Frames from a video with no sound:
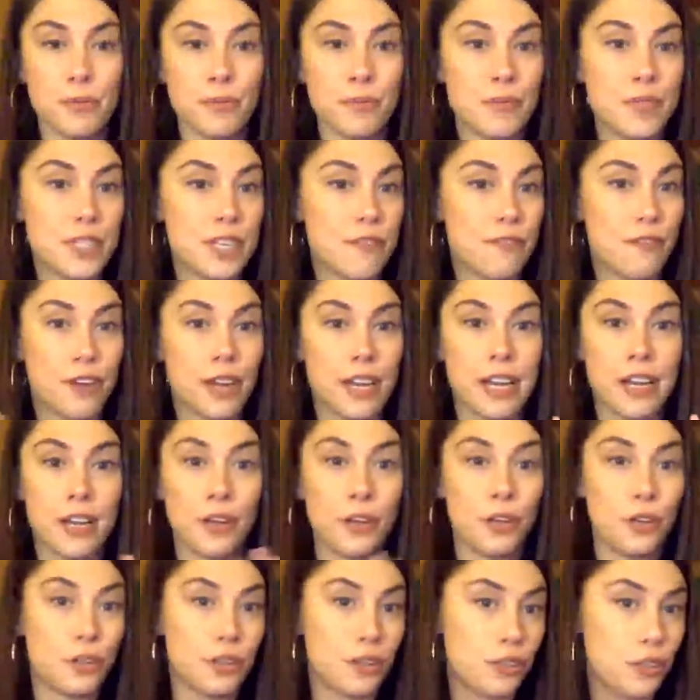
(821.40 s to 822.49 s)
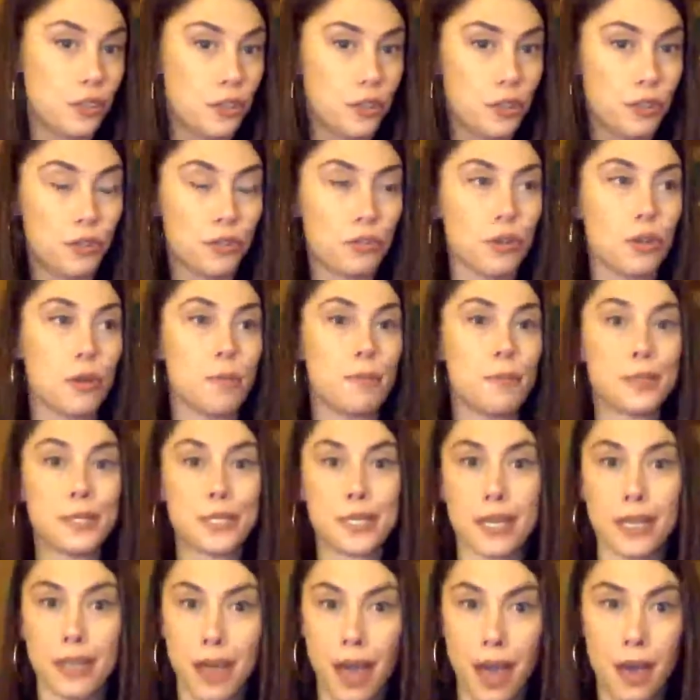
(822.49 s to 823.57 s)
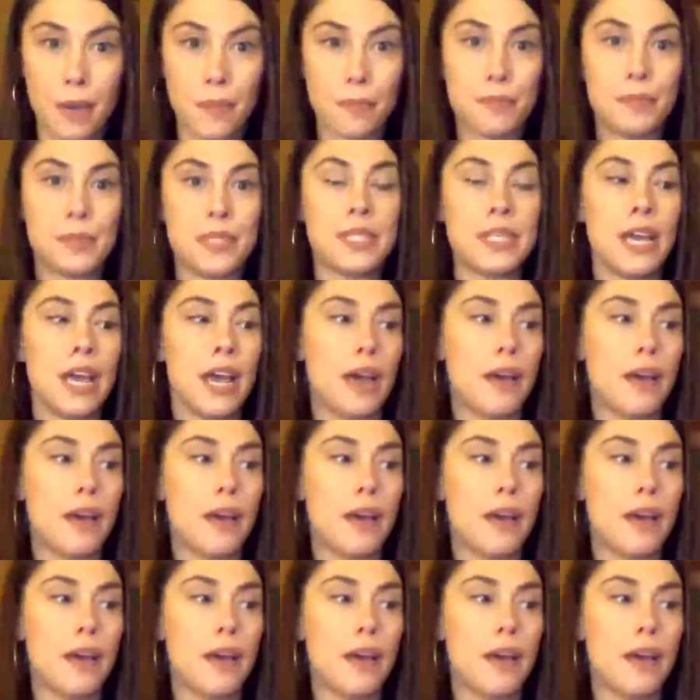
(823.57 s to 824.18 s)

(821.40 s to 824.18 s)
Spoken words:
Different groups, clubs,